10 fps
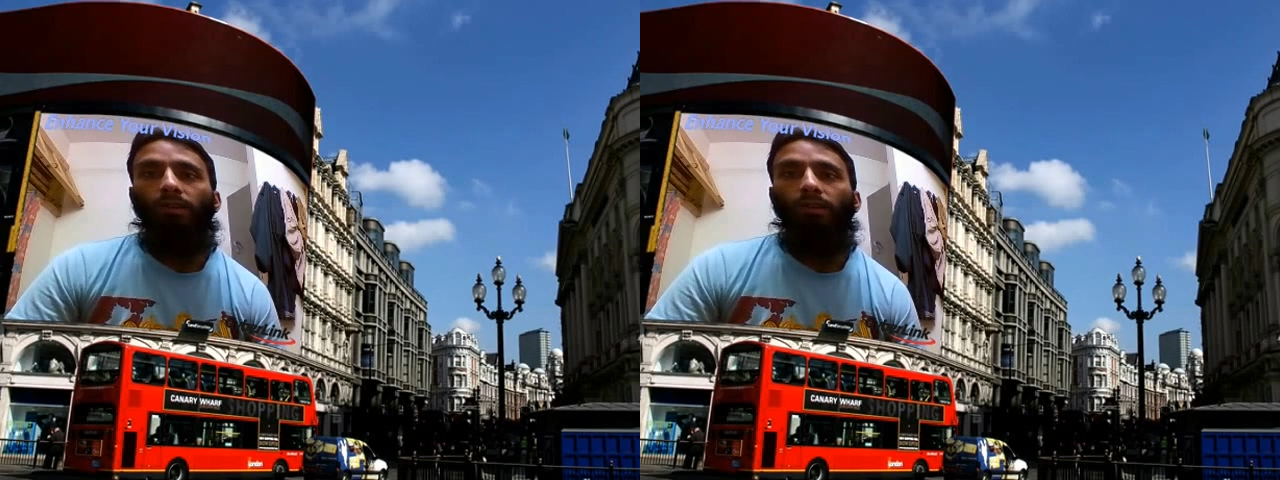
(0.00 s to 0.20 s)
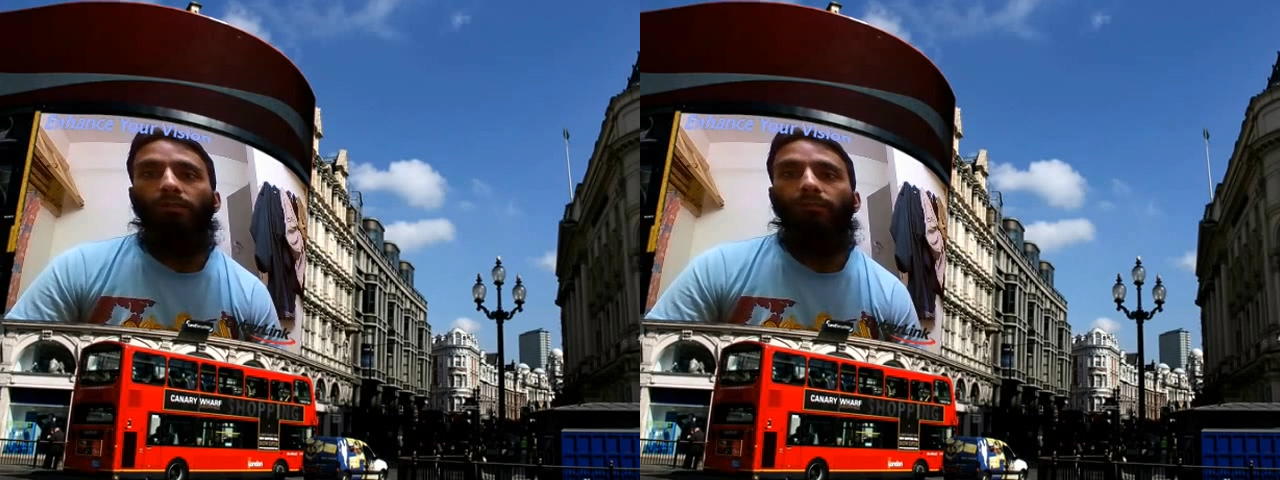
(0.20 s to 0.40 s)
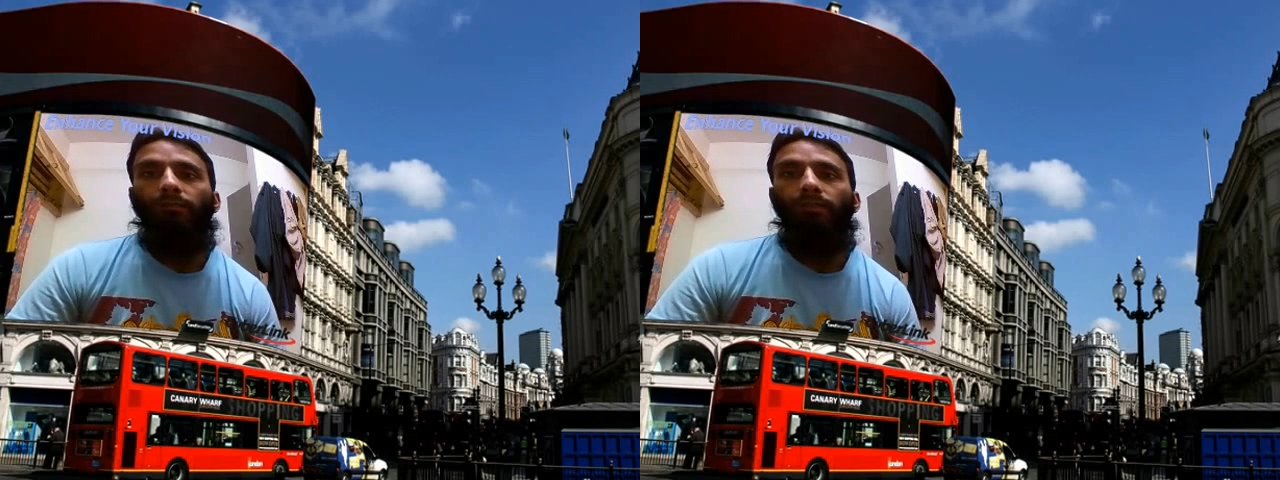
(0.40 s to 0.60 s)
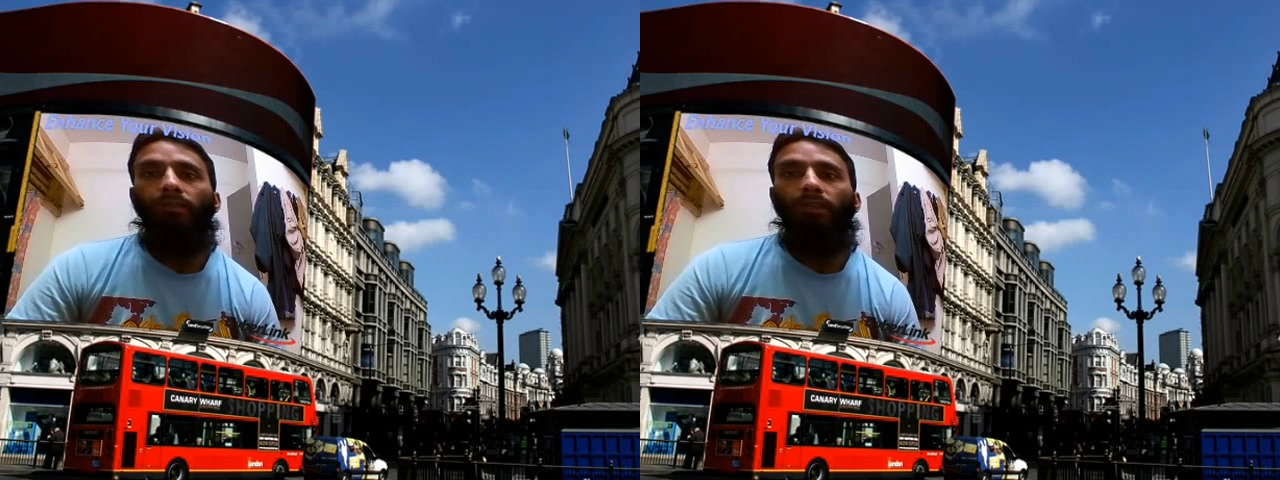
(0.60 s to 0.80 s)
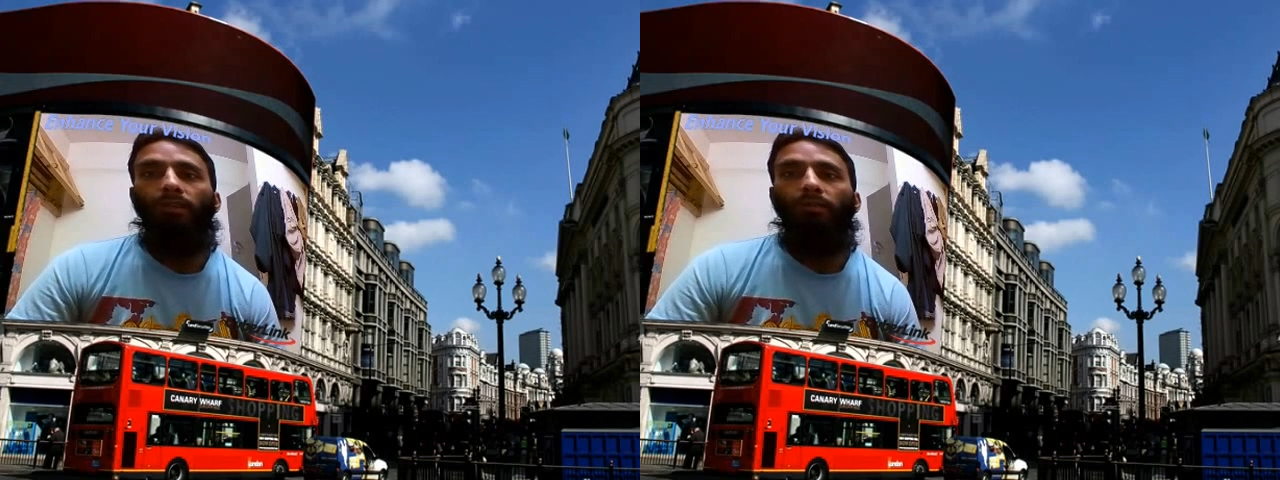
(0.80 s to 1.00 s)
The other
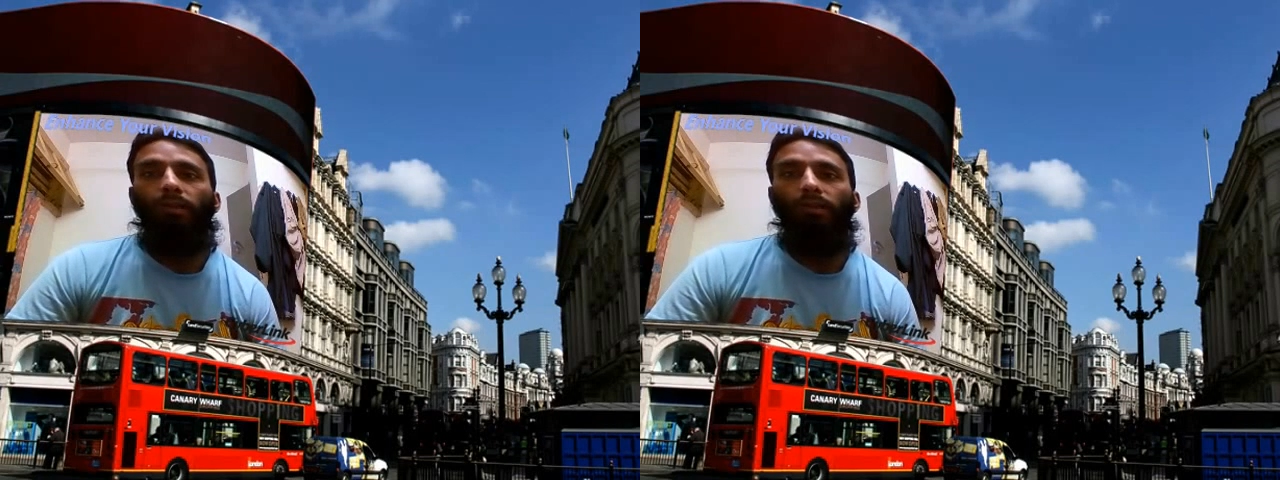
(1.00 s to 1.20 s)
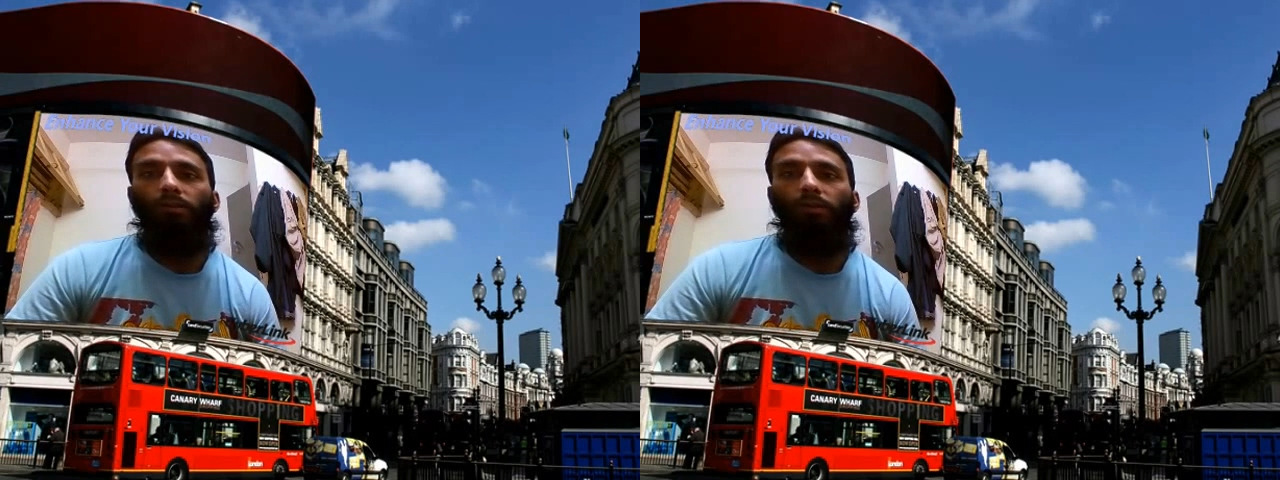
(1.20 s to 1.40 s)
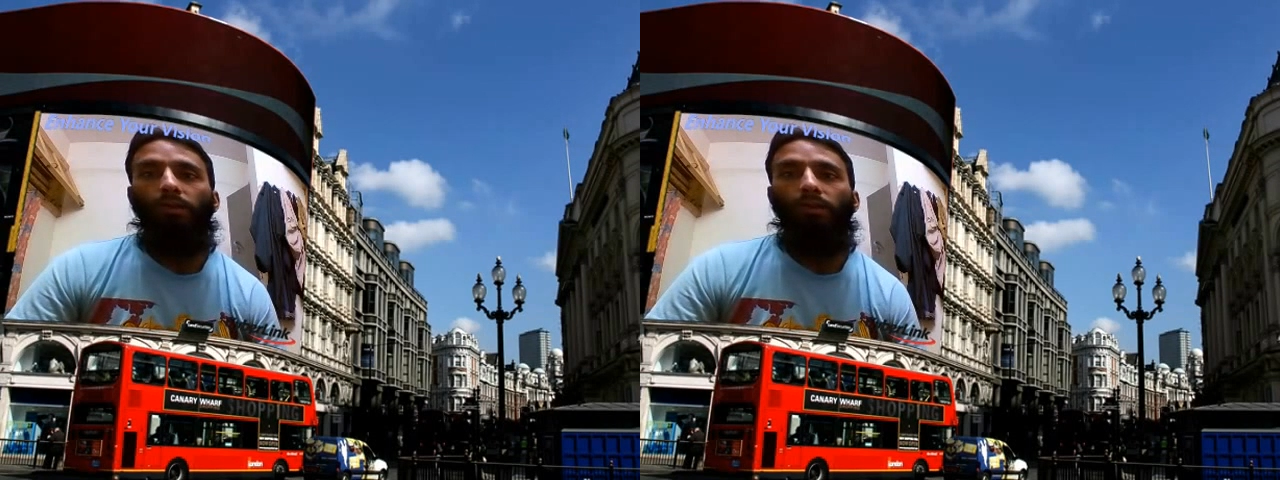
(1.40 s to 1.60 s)
methods being history